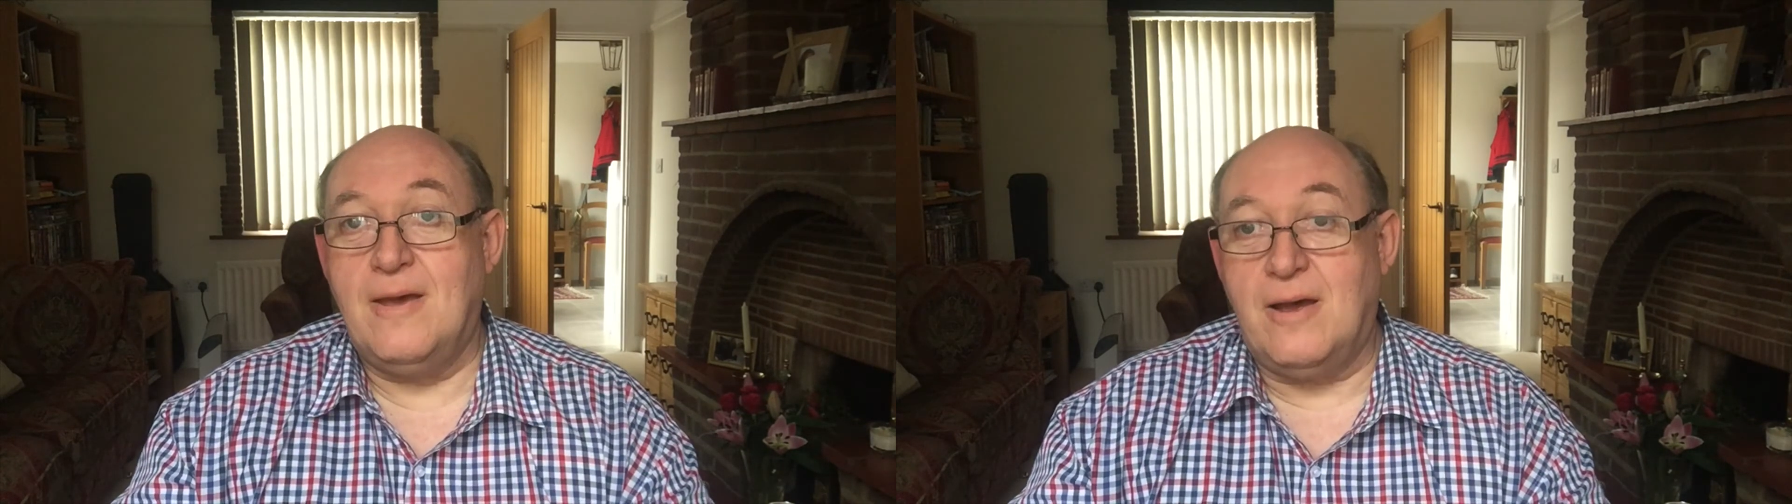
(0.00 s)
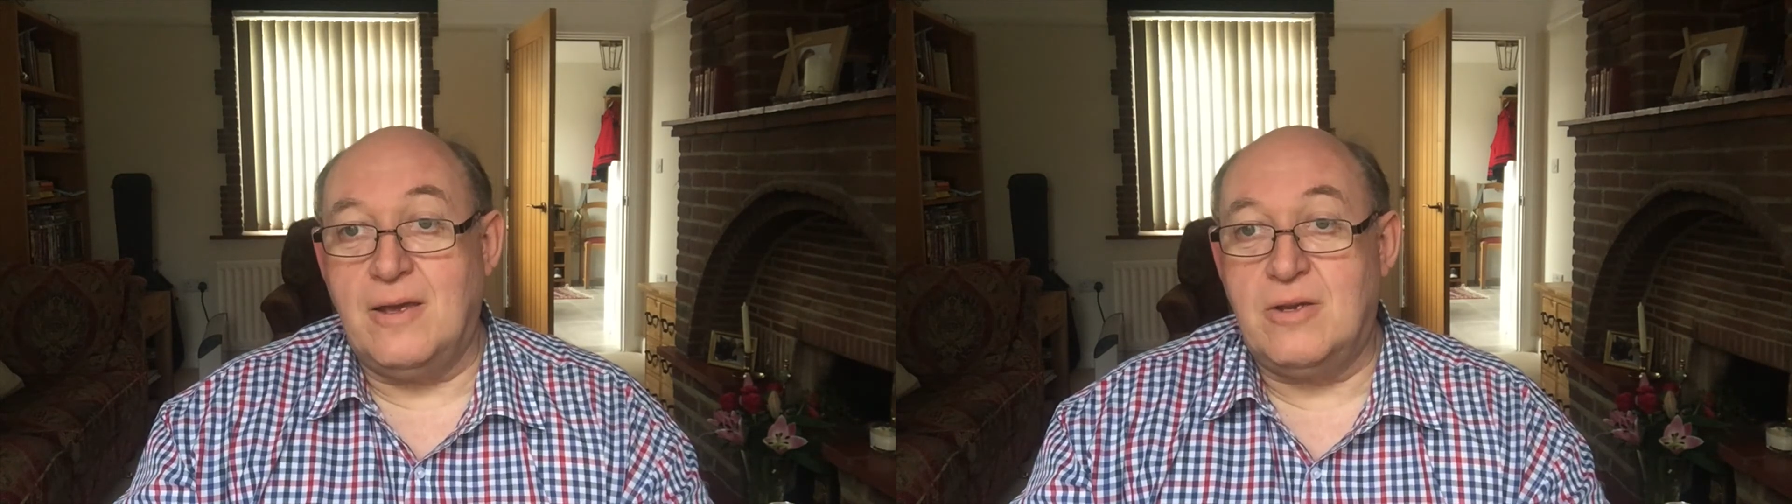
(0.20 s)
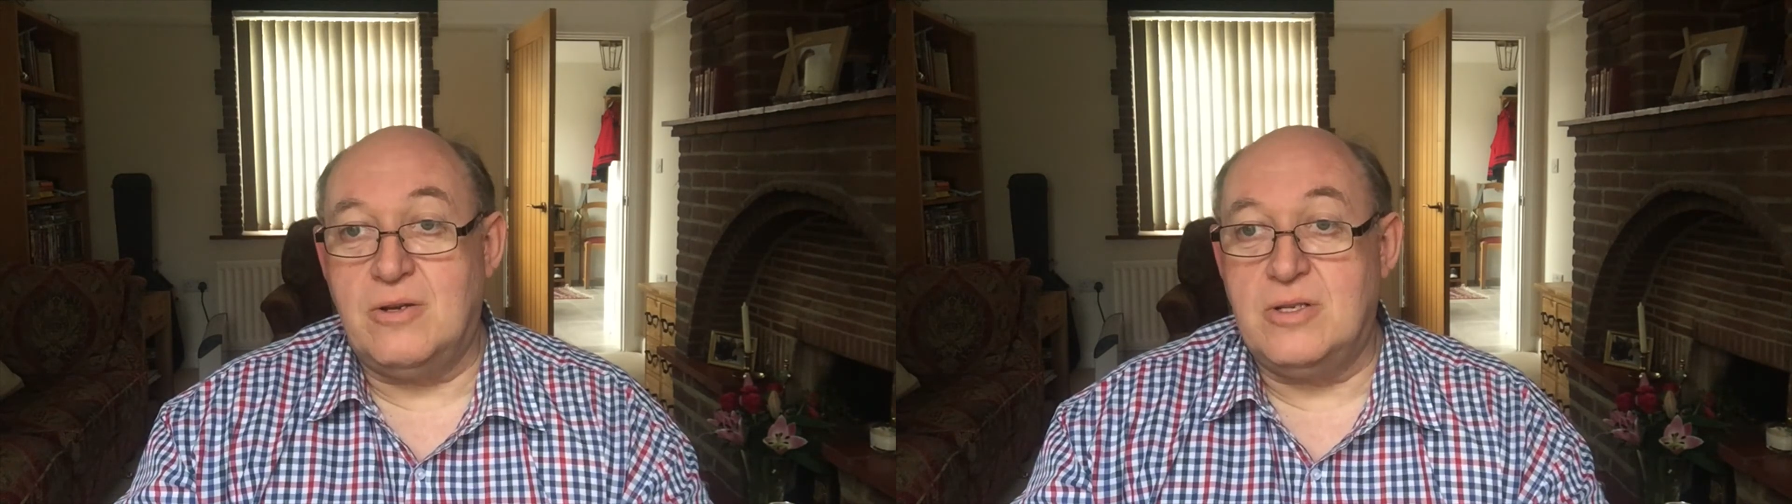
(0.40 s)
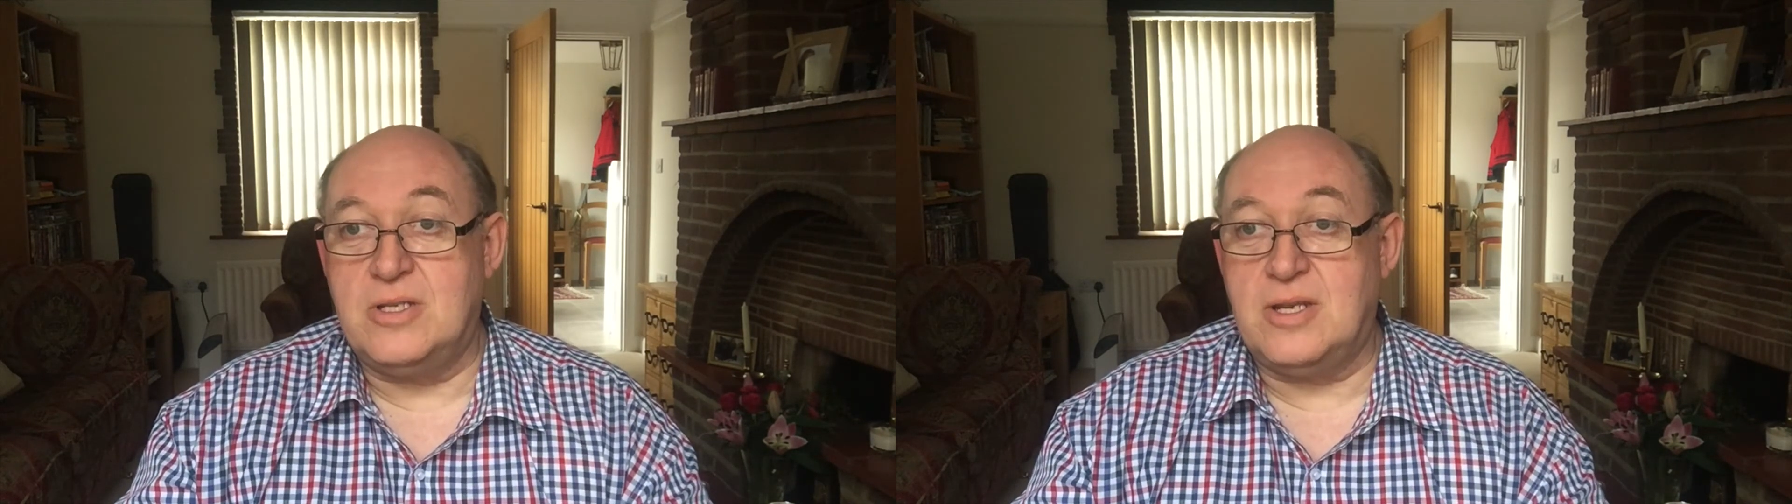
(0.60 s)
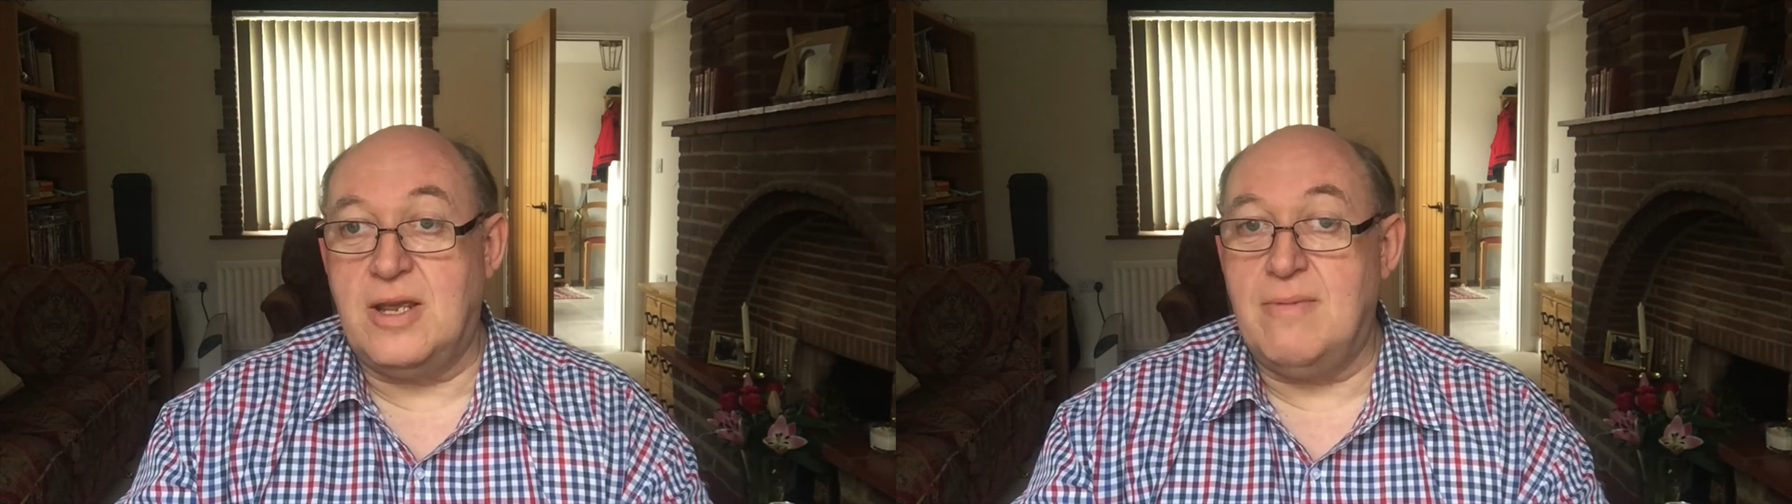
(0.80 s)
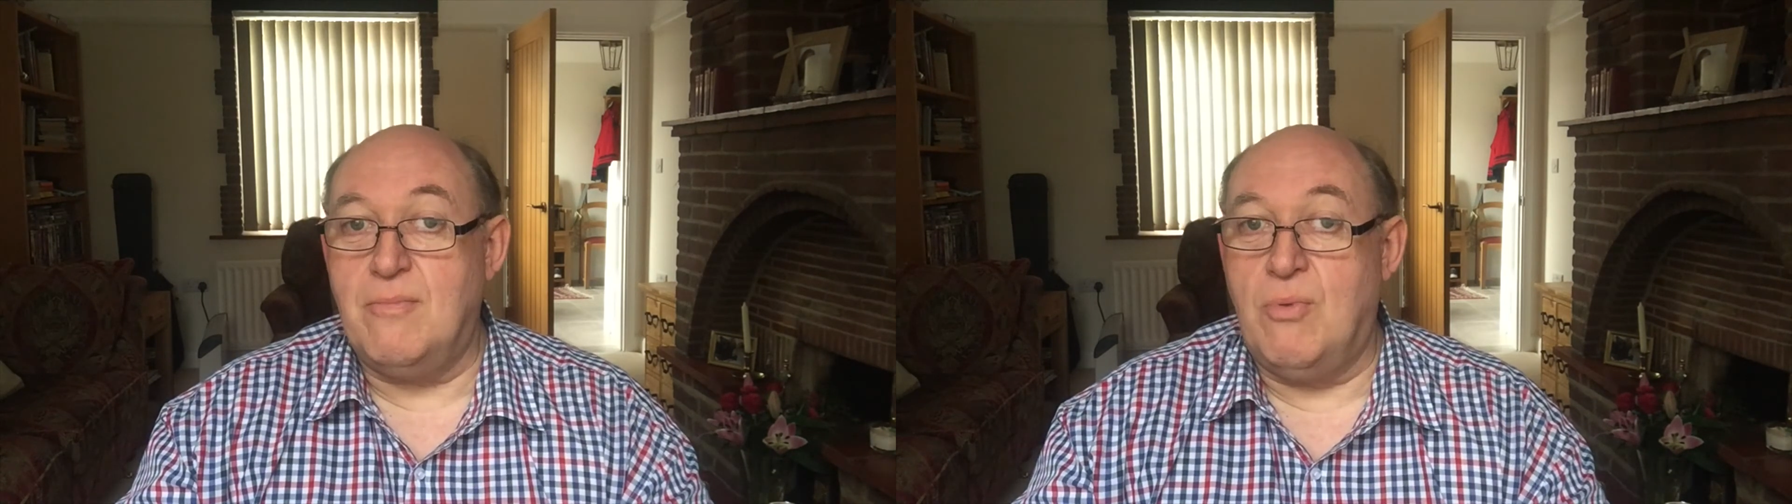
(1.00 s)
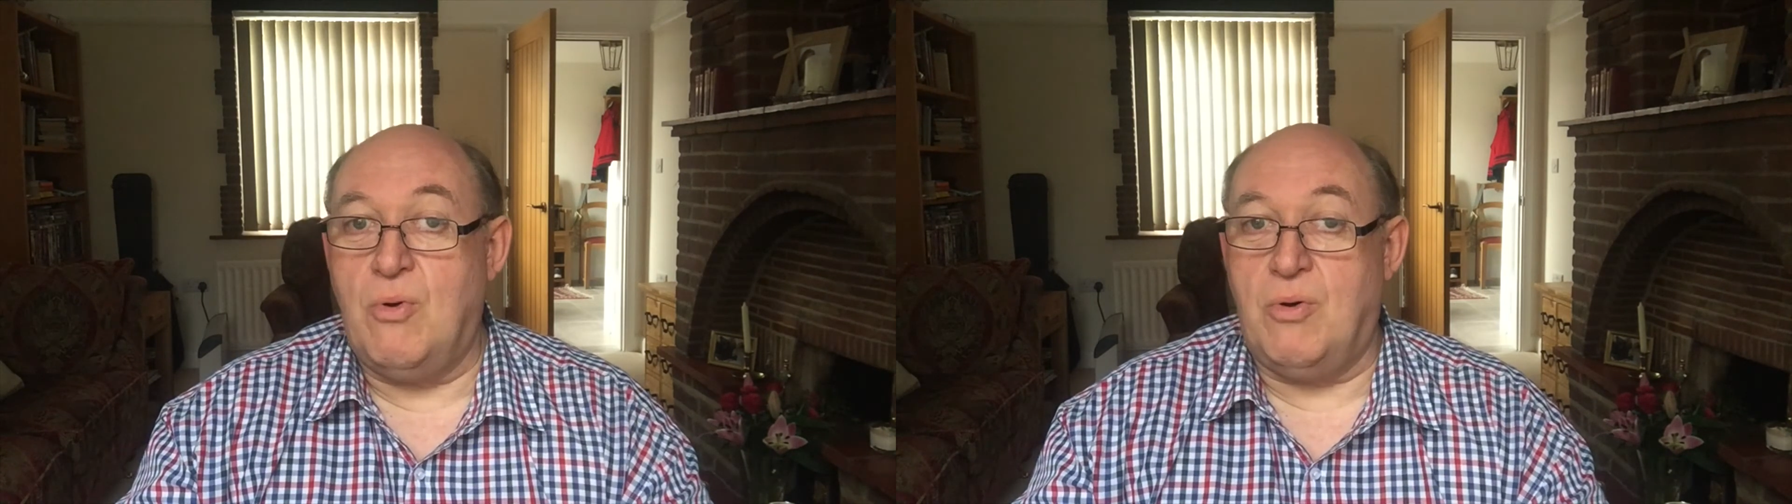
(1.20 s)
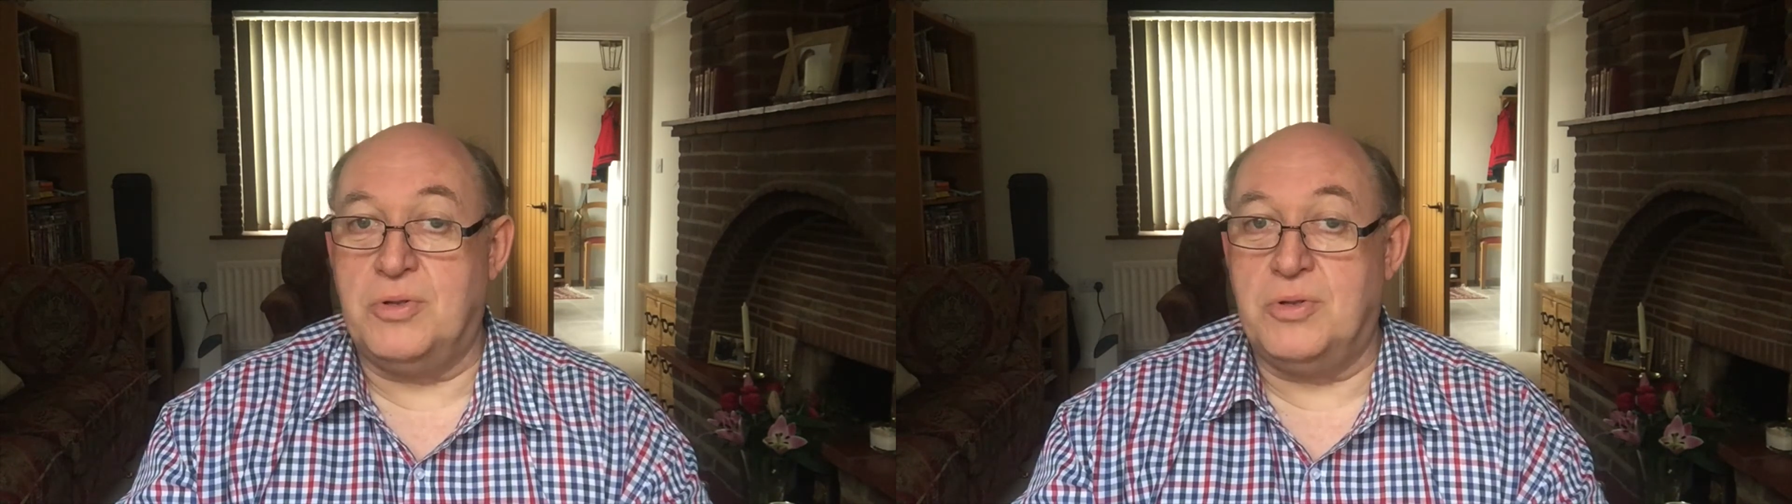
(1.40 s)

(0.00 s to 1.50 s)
I could say more